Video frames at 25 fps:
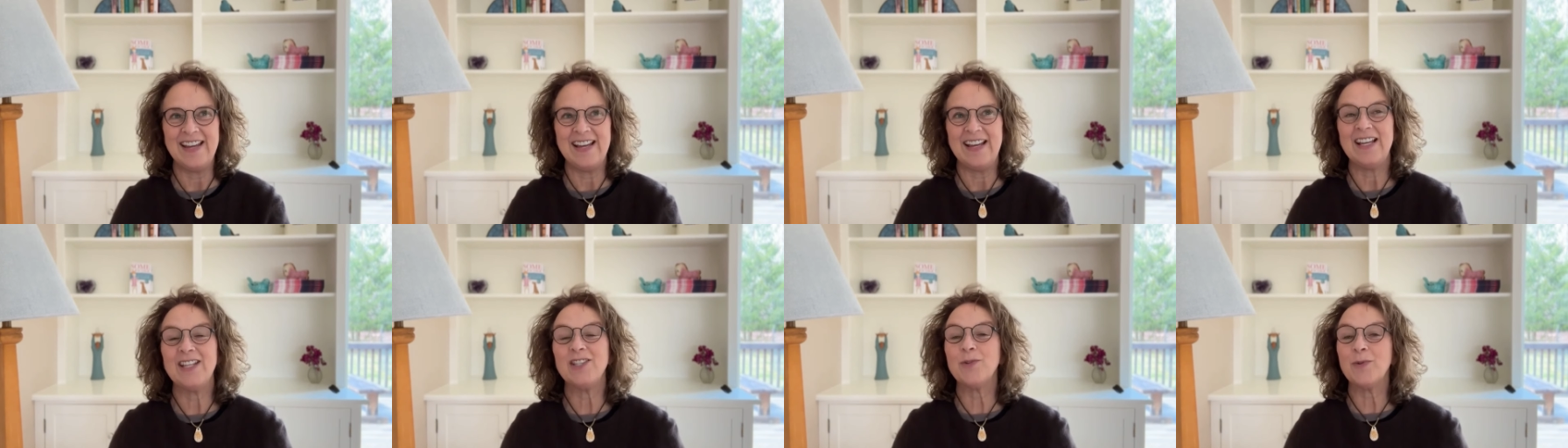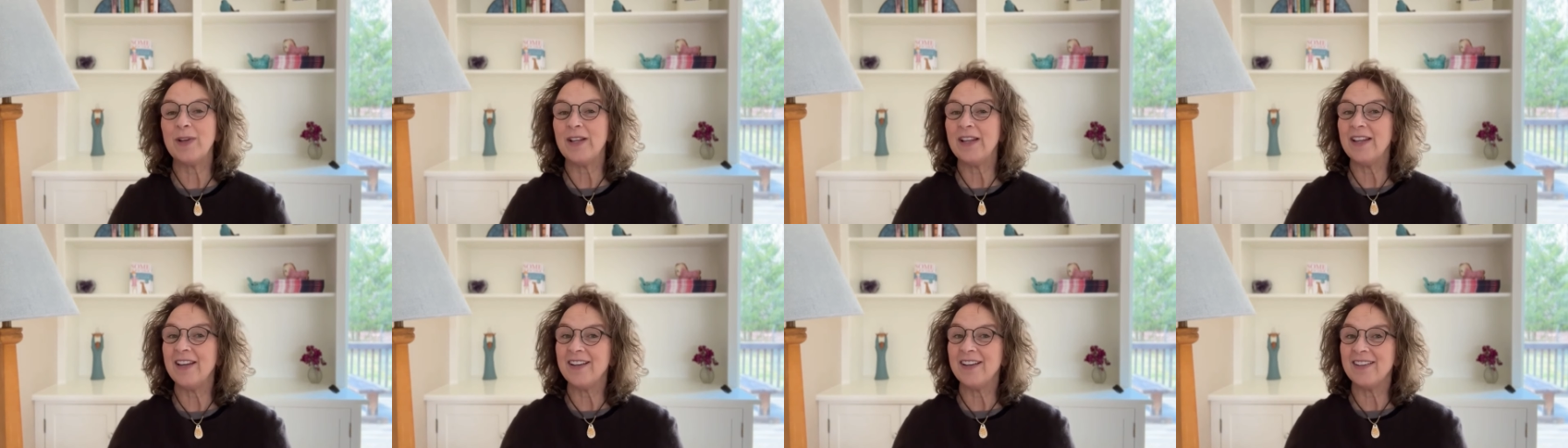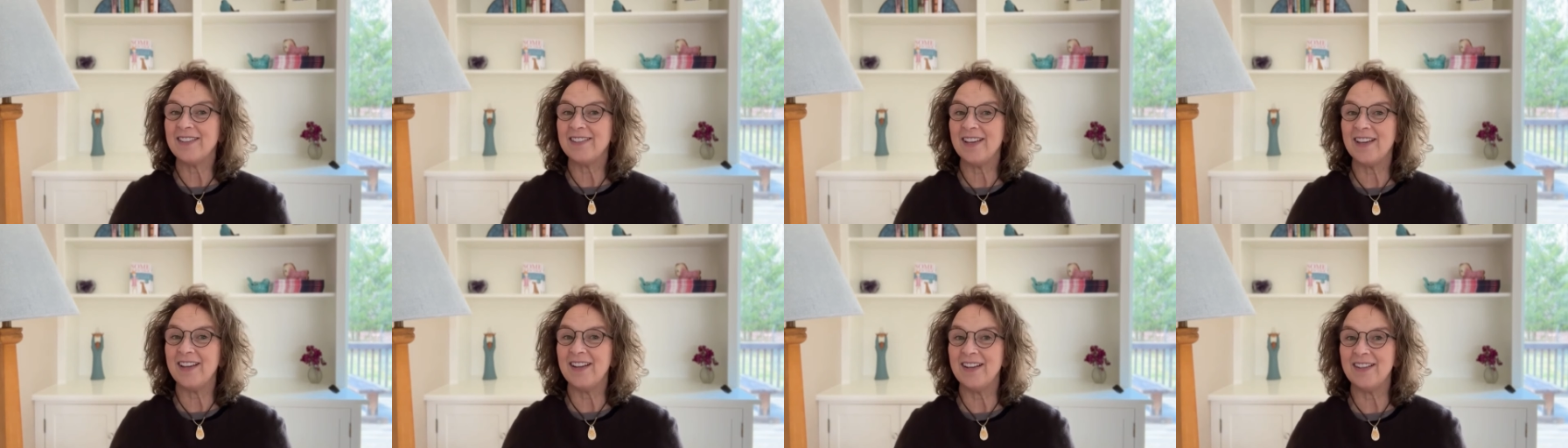It's really
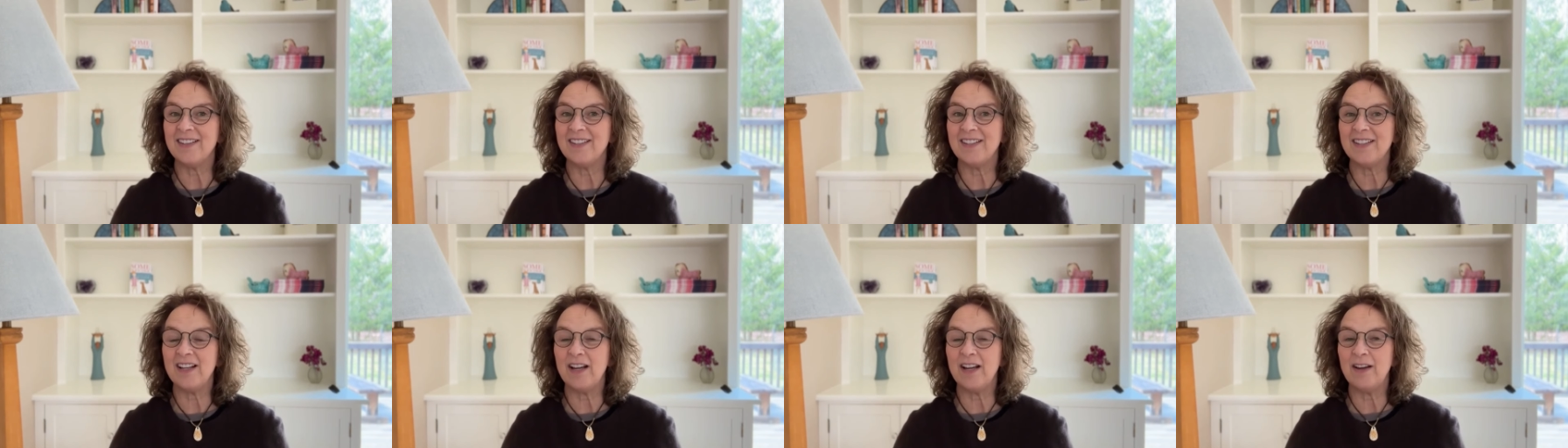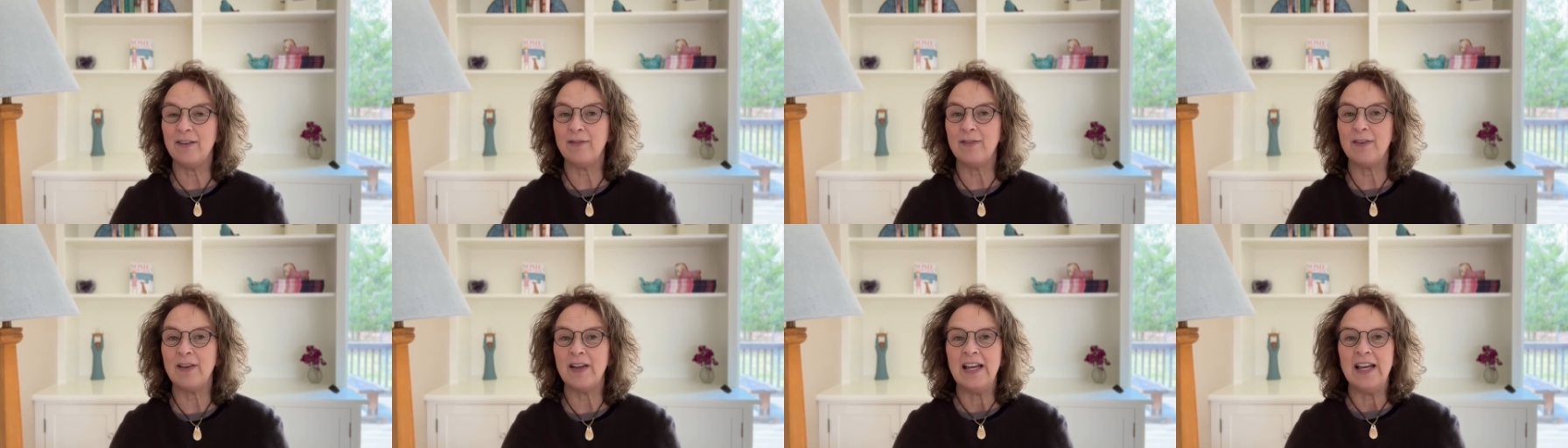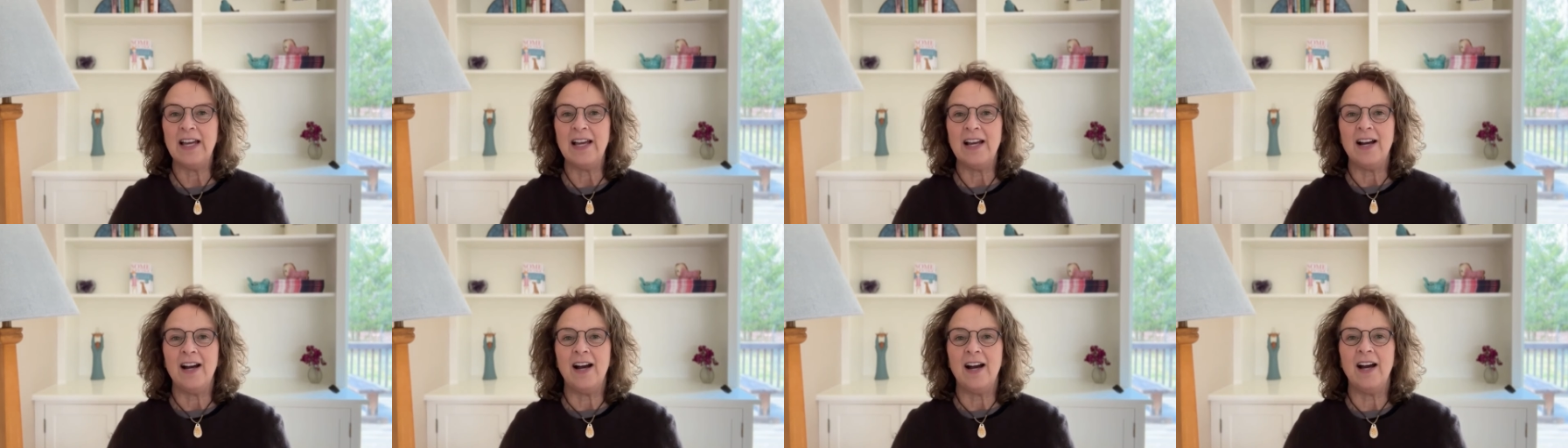exciting stuff.
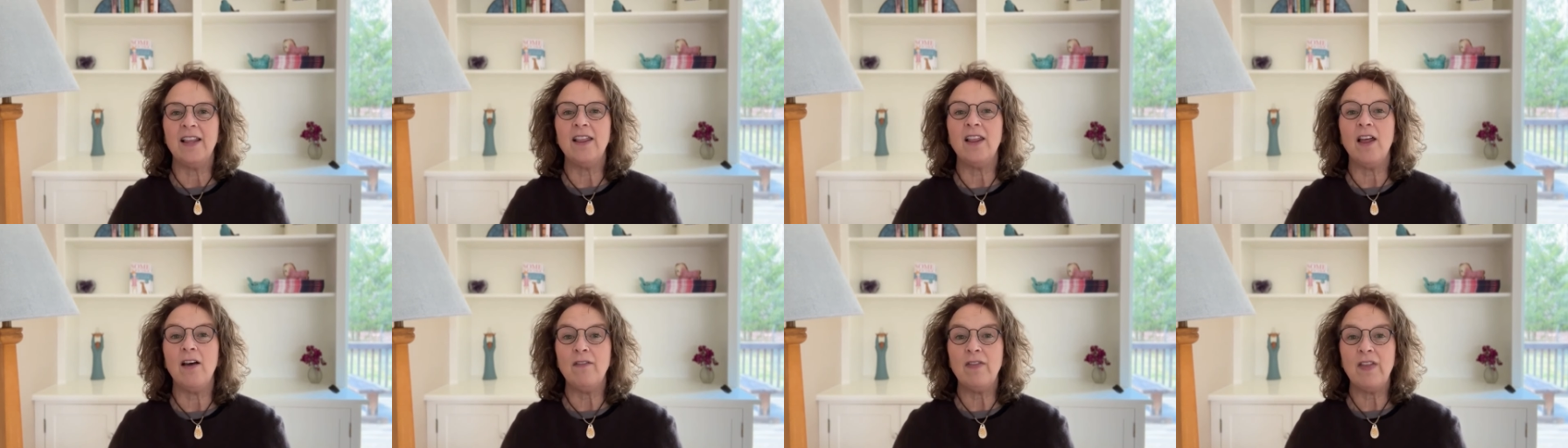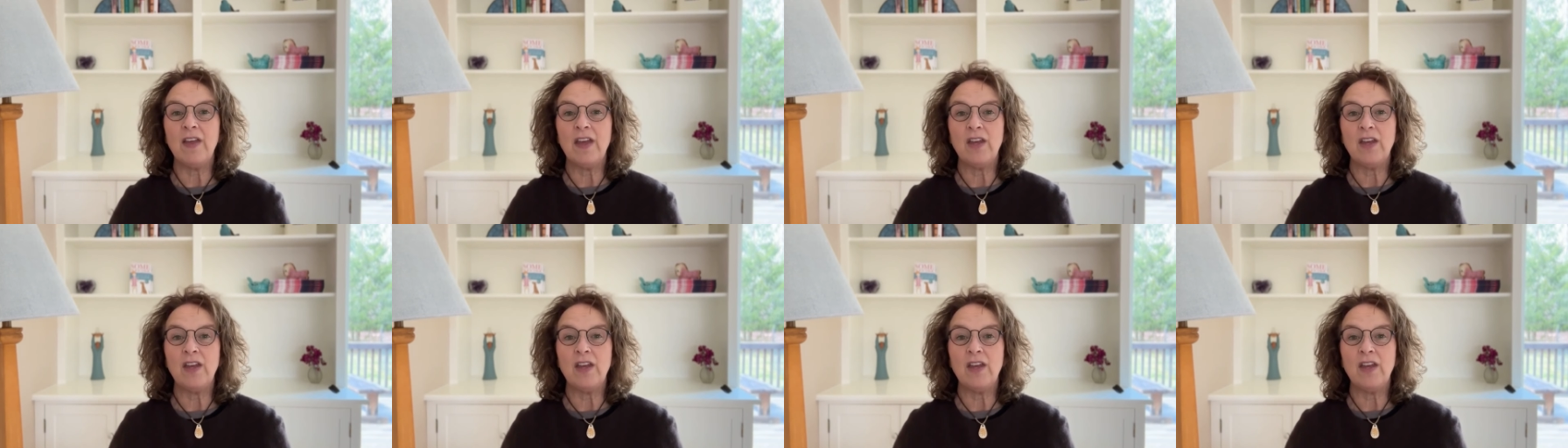I love